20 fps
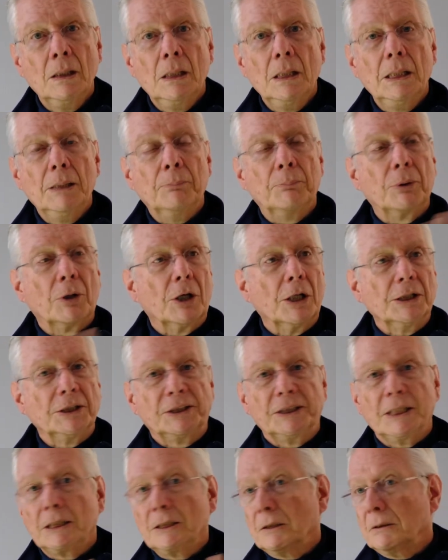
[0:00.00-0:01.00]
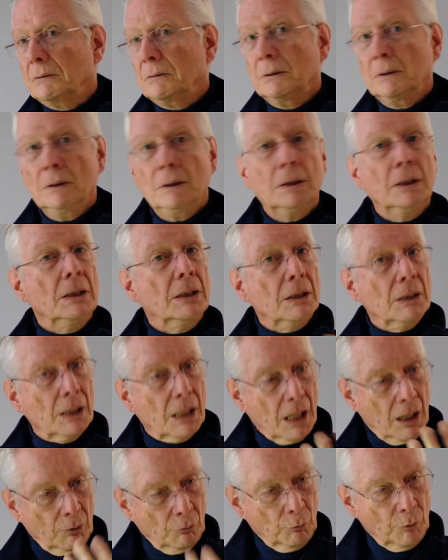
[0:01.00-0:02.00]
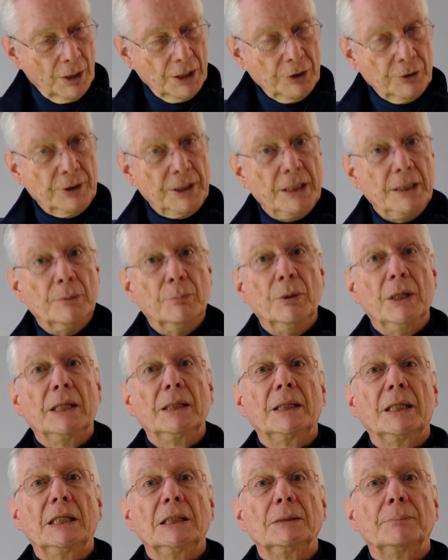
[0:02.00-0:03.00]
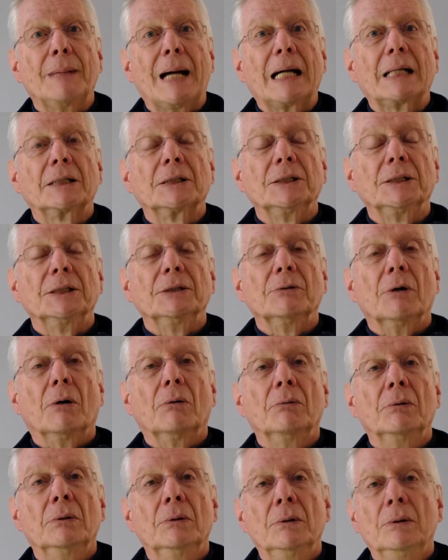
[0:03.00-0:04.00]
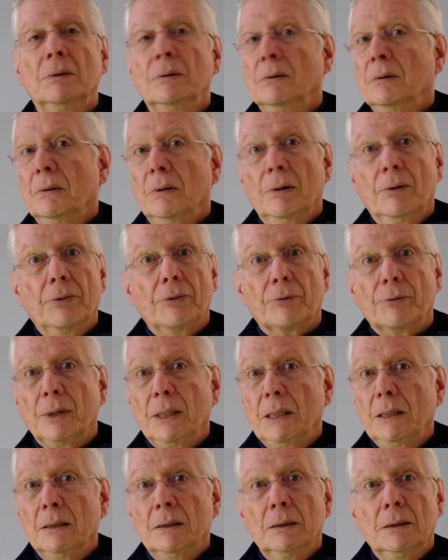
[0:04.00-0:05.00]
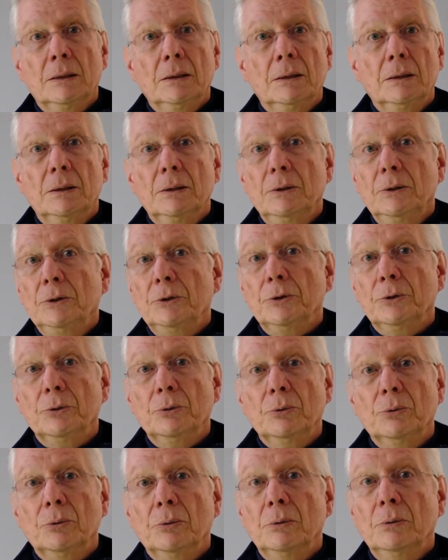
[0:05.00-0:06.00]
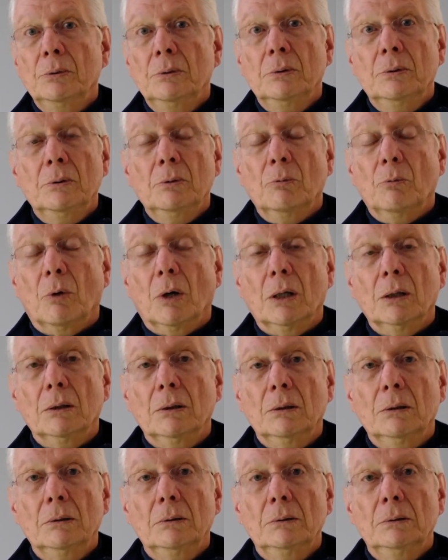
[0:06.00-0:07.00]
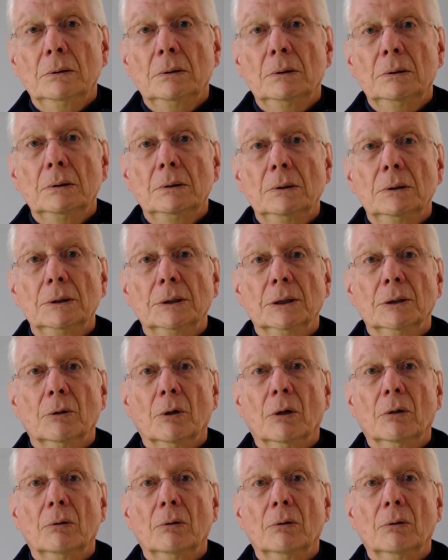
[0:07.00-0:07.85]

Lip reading: Employ a signal on when you need to bring things back to 0. 3, 2, 1, 0.